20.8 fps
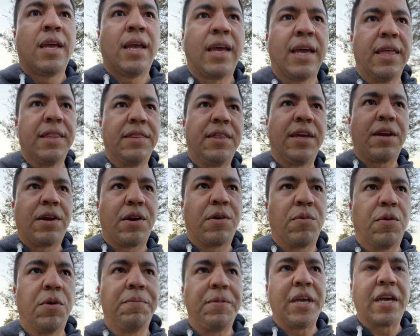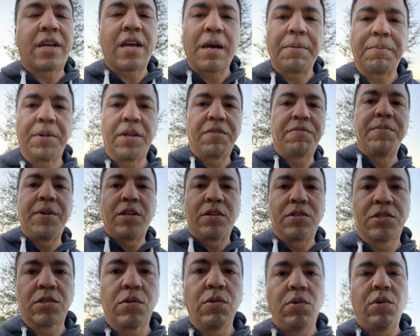And there will be a couple of middle
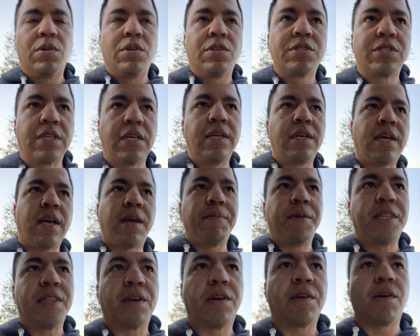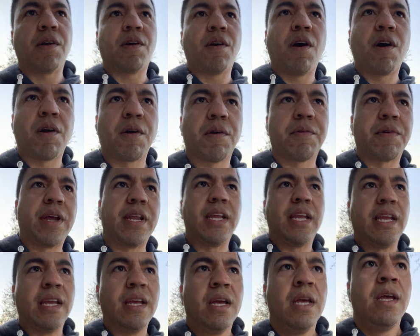schools.
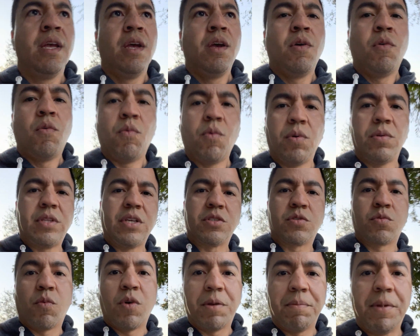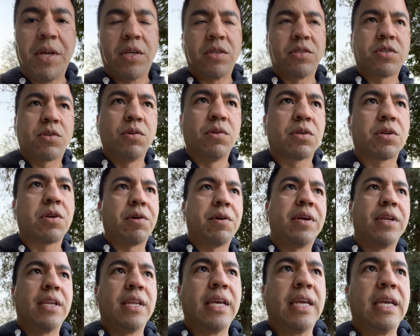There's one middle school
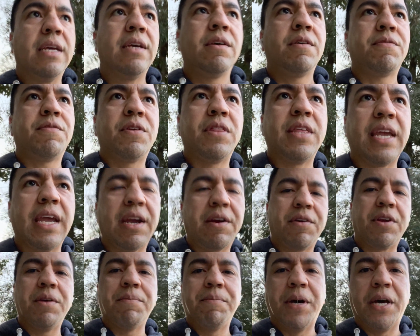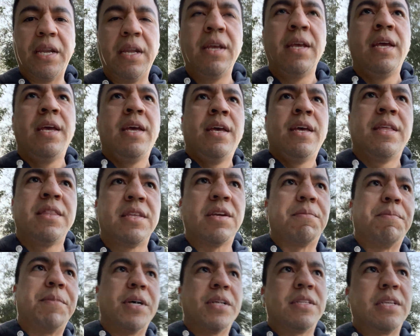currently for the area, but
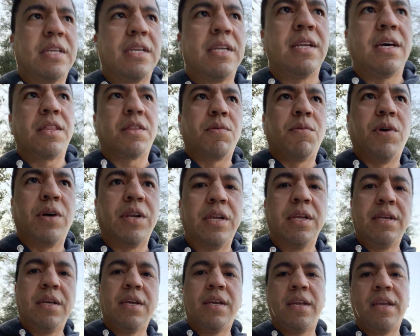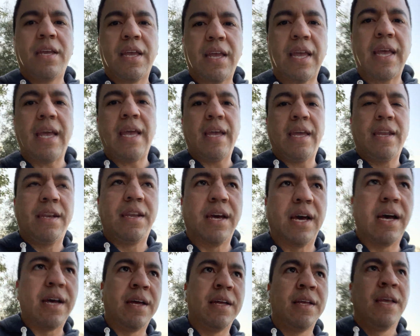they're building another one. And
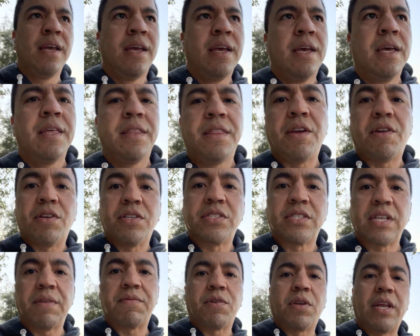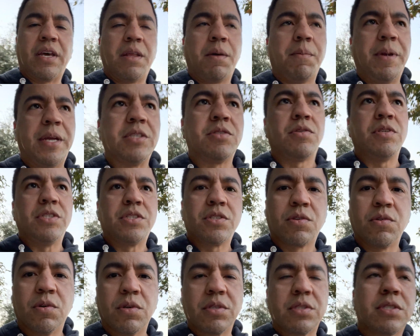there are several elementary
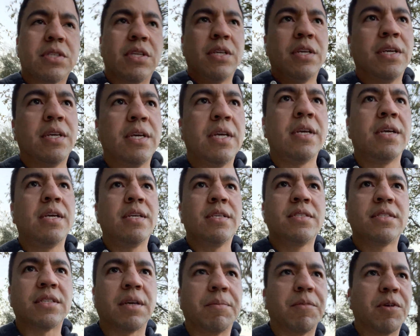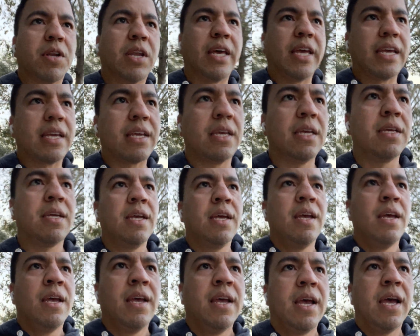schools. Summer Lake
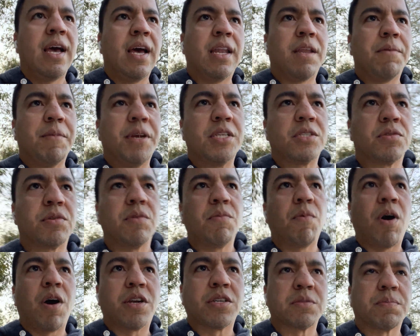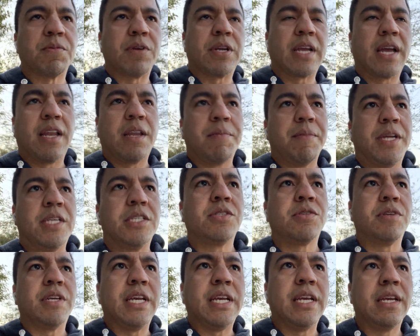Elementary, Water Spring
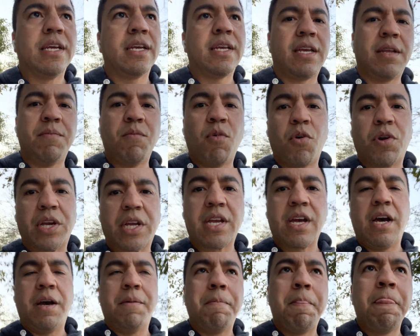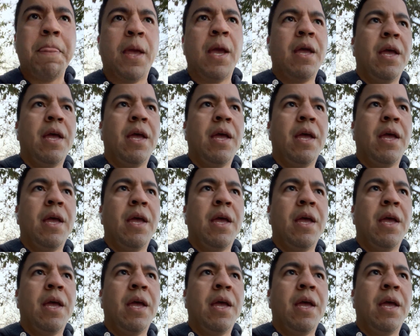Elementary, and more to come.